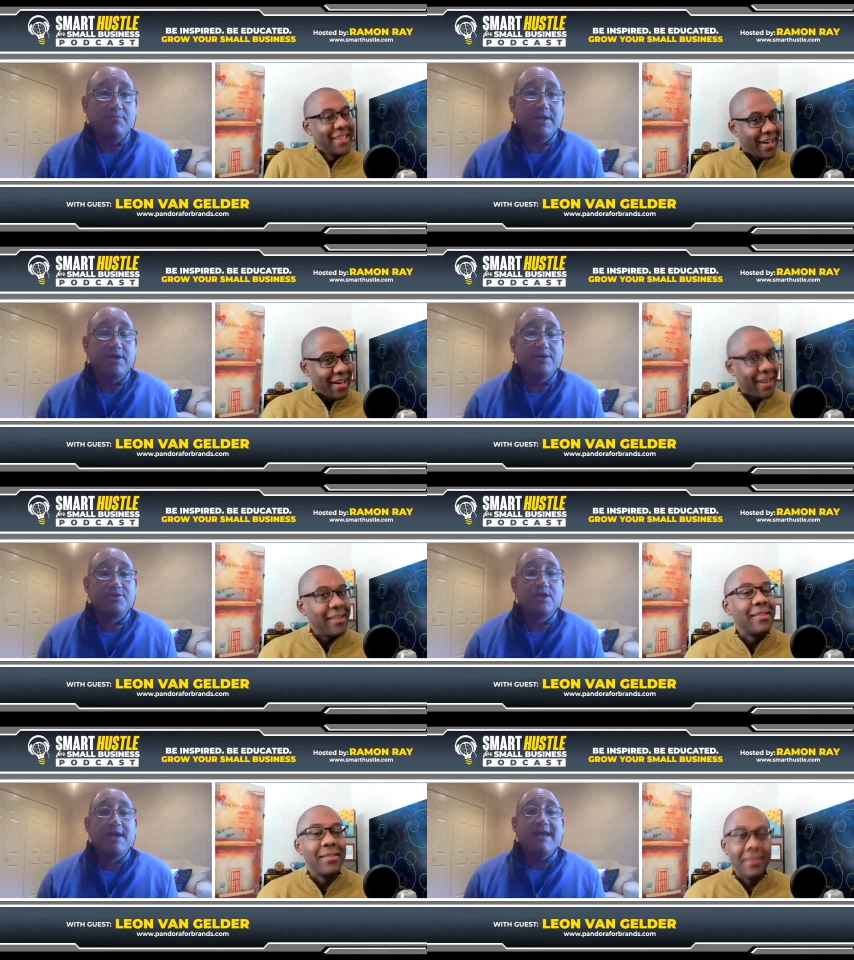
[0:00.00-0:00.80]

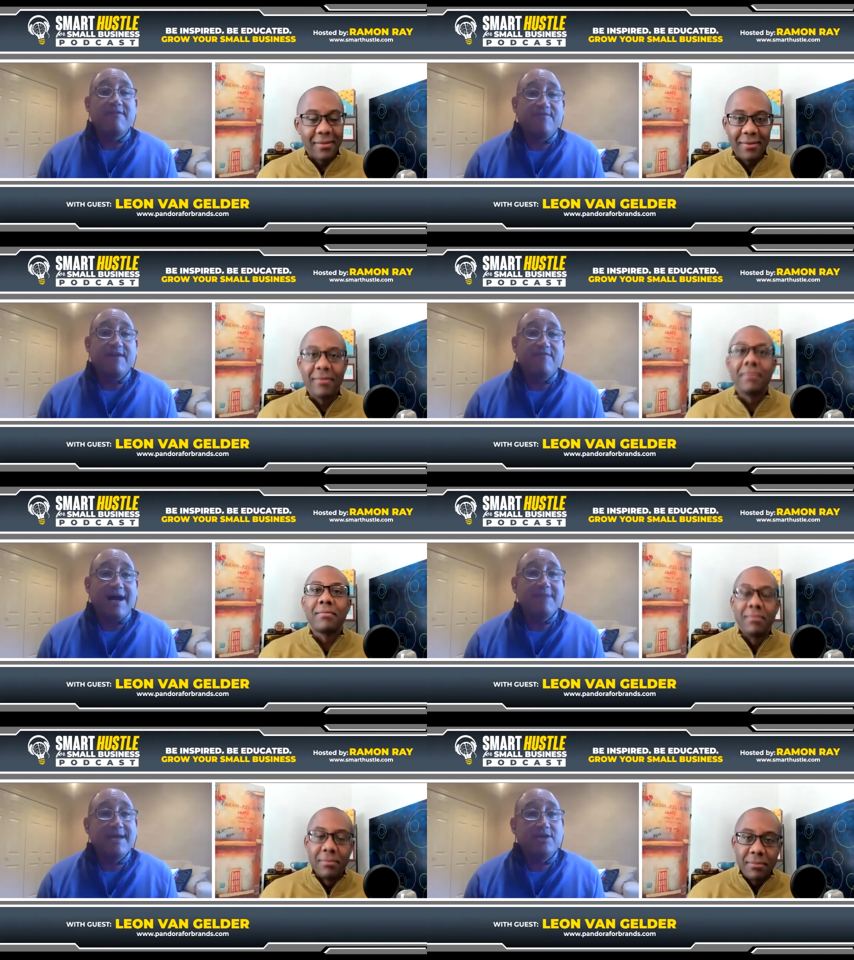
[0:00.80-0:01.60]
Speaker 1: Because right. if if
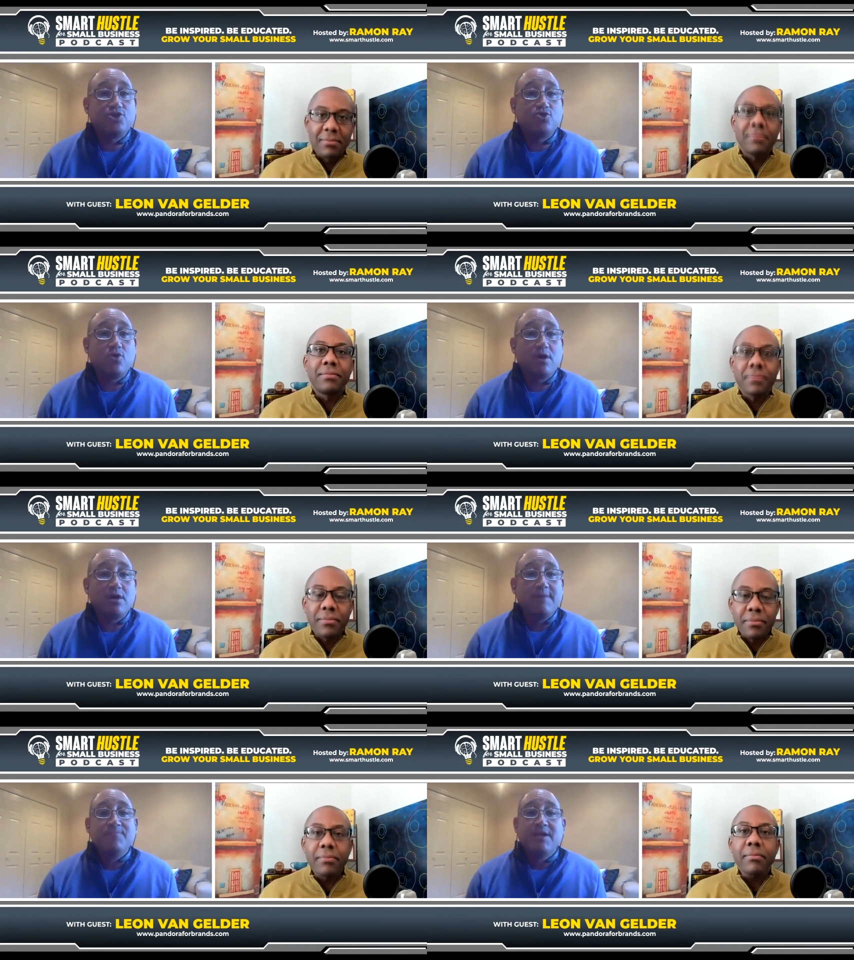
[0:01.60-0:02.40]
I make
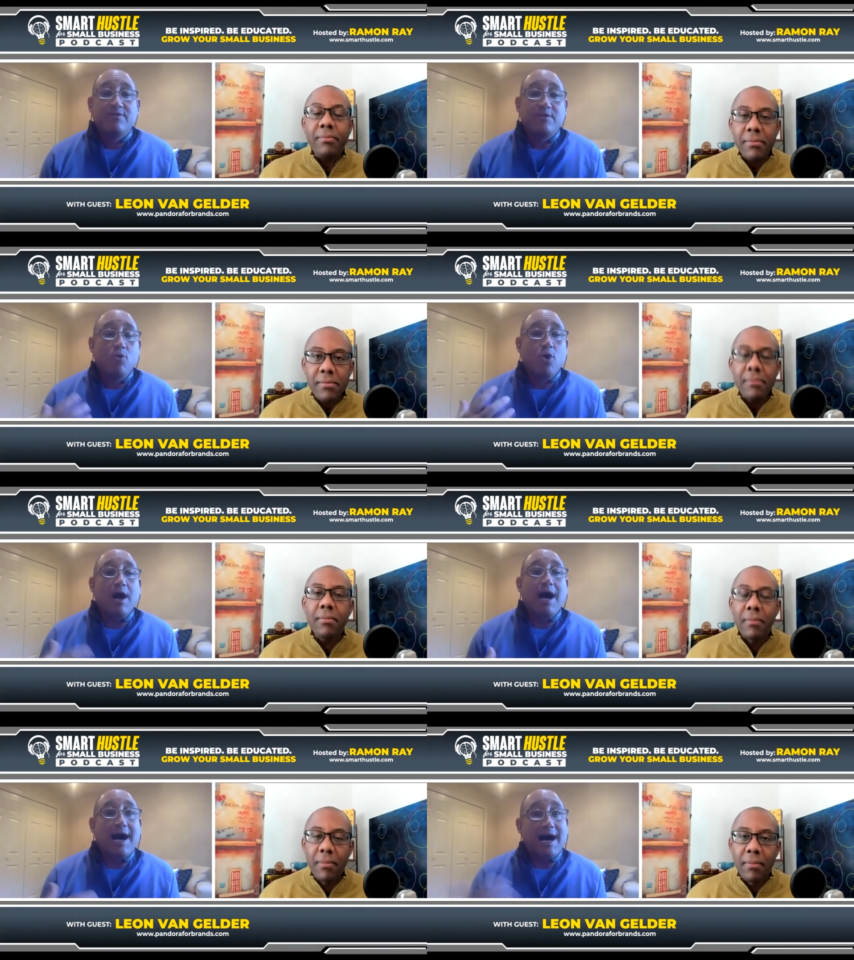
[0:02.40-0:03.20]
sure the more
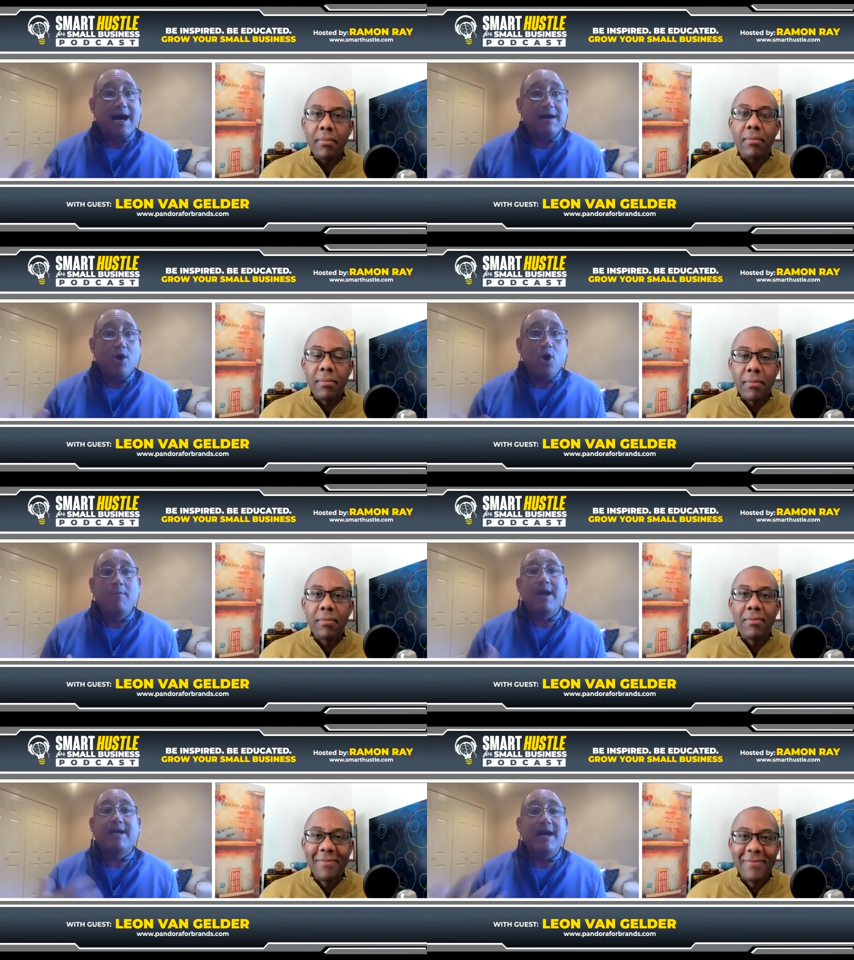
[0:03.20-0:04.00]
aha, oh
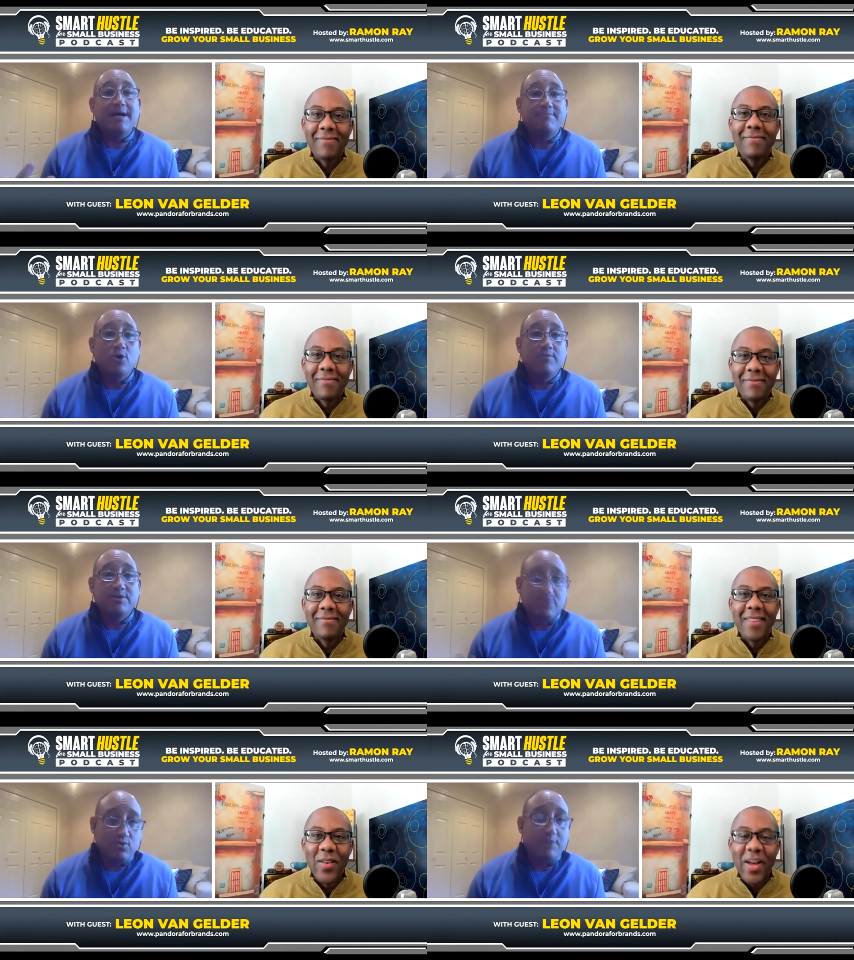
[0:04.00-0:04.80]
my God
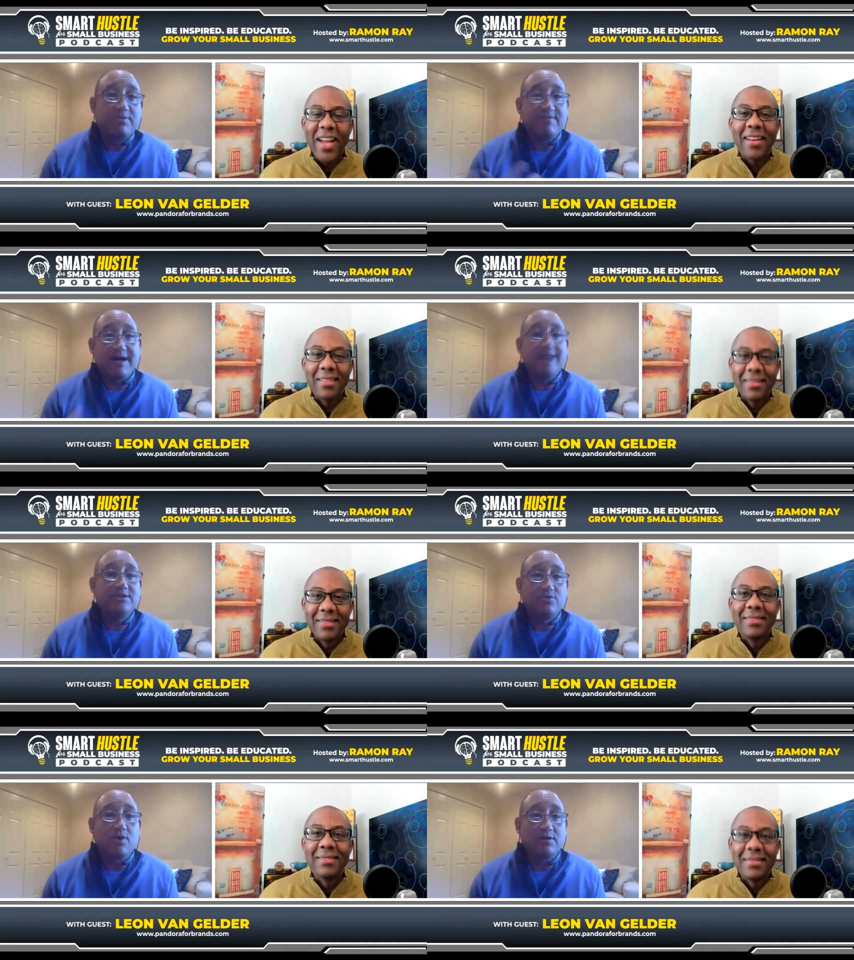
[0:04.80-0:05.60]
moments we right. provide
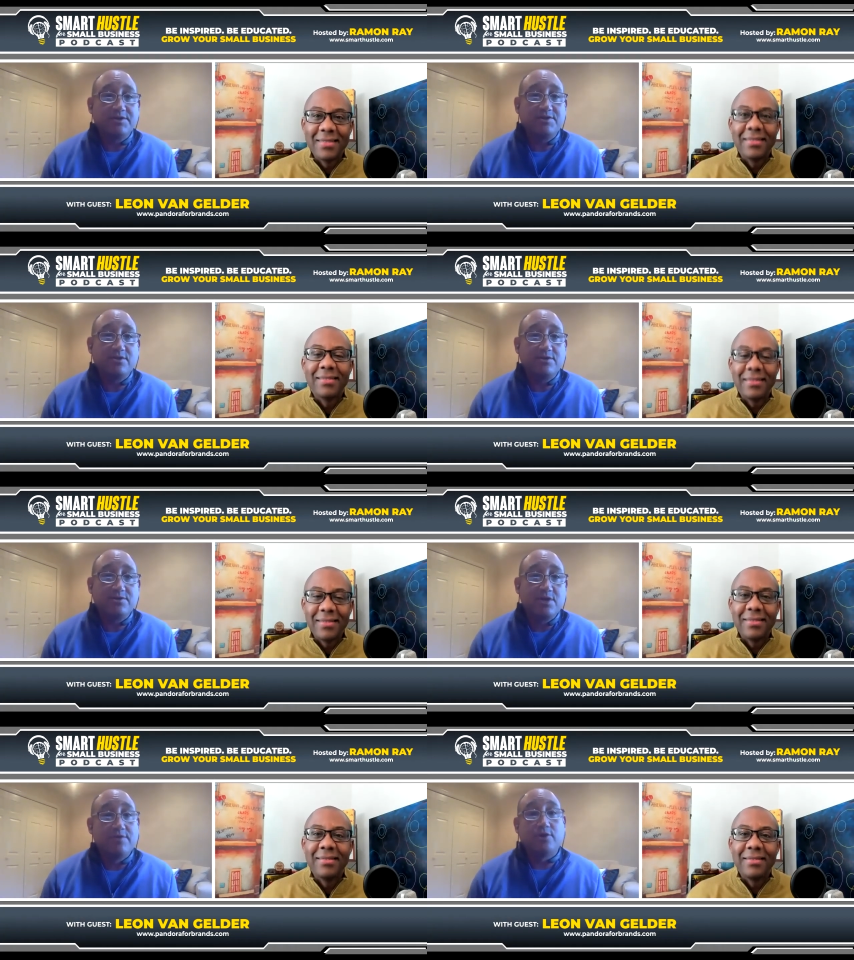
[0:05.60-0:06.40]
to our
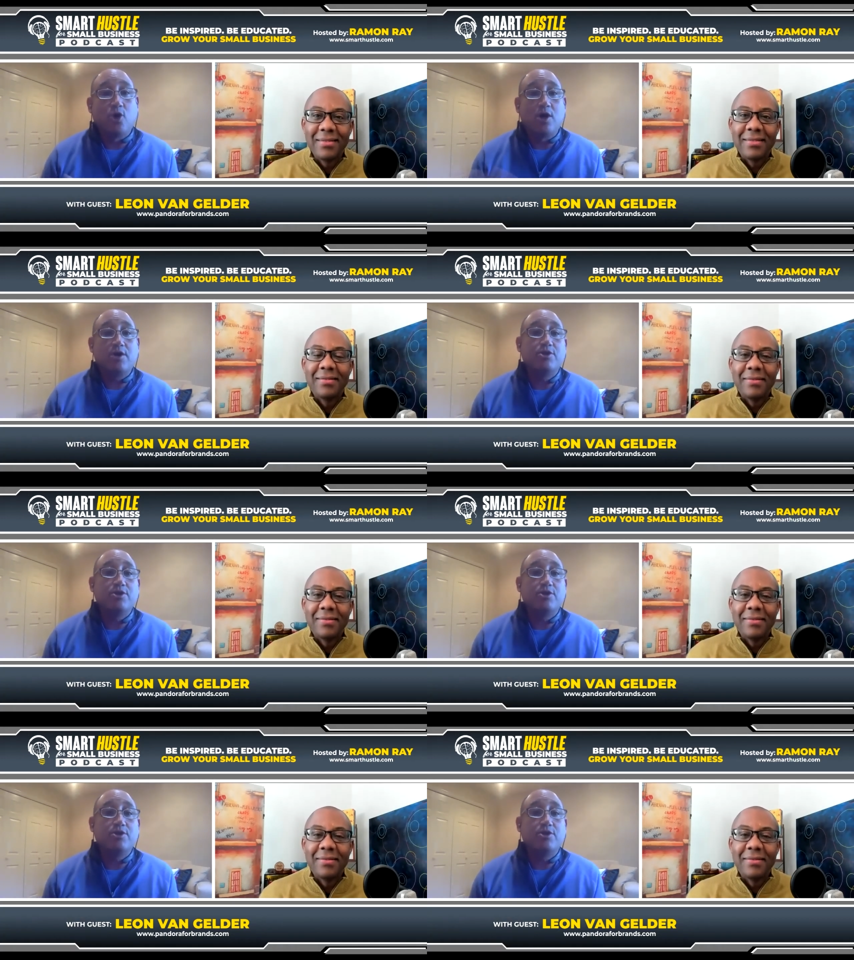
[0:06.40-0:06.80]
listeners, the longer you